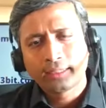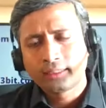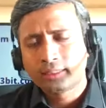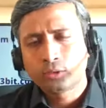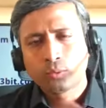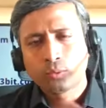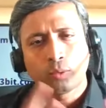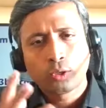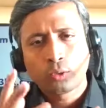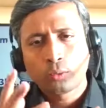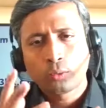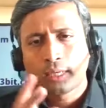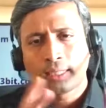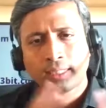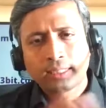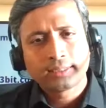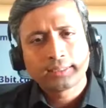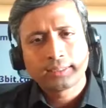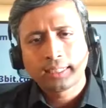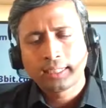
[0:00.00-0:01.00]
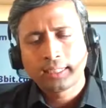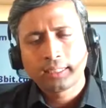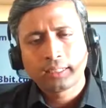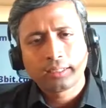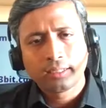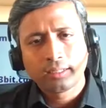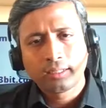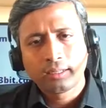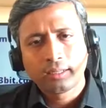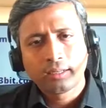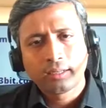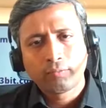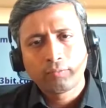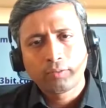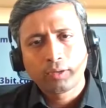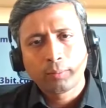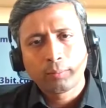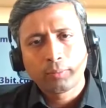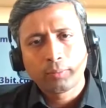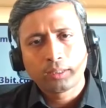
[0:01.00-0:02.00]
I just want to understand
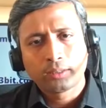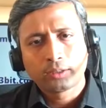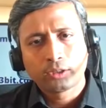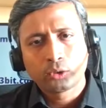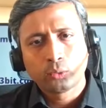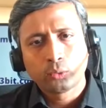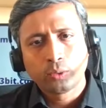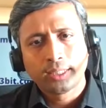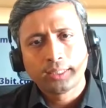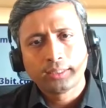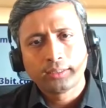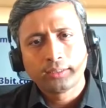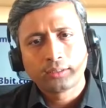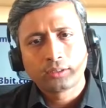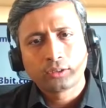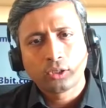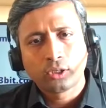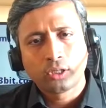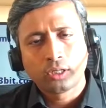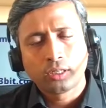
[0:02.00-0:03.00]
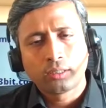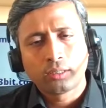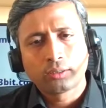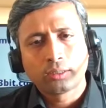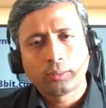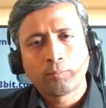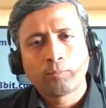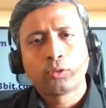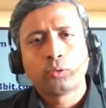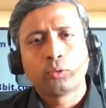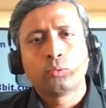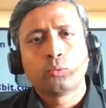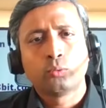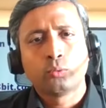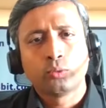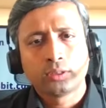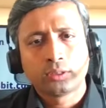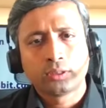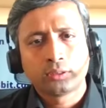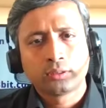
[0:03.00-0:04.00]
from students or someone
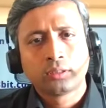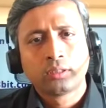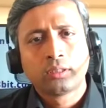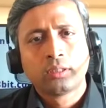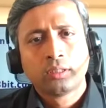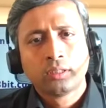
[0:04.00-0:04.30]
who is